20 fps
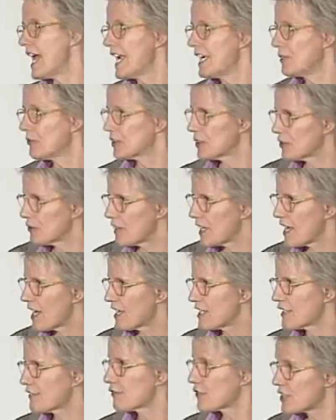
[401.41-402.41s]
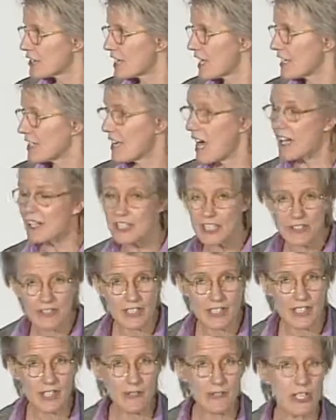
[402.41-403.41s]
anyone who has firsthand knowledge
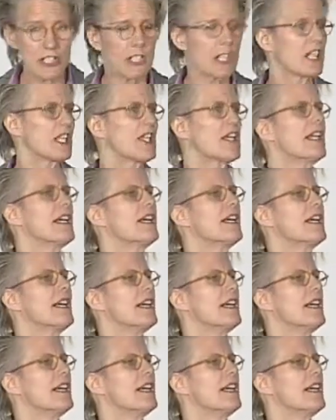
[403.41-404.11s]
of the situation,